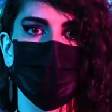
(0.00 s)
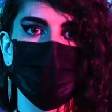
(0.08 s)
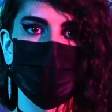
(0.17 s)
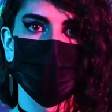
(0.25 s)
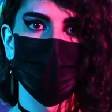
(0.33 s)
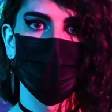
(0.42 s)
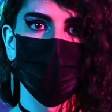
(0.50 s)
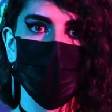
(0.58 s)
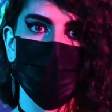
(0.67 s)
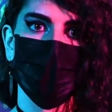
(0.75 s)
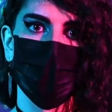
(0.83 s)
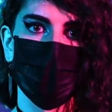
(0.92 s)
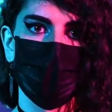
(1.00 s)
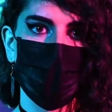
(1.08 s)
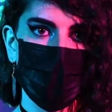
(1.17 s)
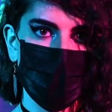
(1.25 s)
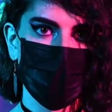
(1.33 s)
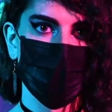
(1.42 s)
control of the
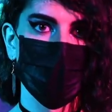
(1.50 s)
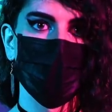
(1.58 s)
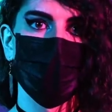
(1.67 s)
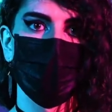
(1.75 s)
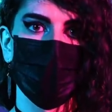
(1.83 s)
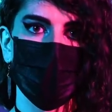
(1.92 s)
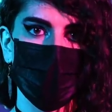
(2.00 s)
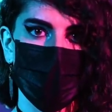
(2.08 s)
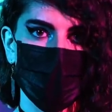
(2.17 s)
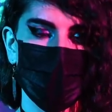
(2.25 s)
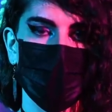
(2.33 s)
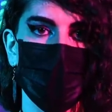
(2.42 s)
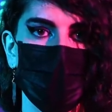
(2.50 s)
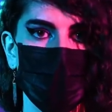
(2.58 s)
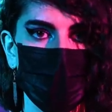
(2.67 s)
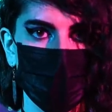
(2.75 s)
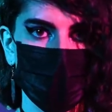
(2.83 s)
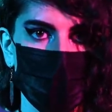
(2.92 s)
weapon if you are concerned about
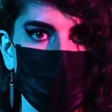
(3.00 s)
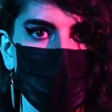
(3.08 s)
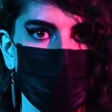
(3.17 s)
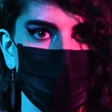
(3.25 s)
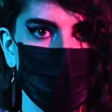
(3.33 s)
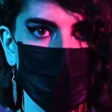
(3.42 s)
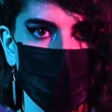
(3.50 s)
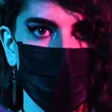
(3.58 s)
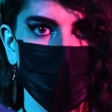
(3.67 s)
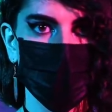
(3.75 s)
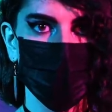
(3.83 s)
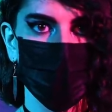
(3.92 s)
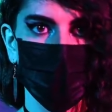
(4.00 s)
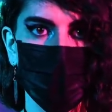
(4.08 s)
people grabbing for your gun.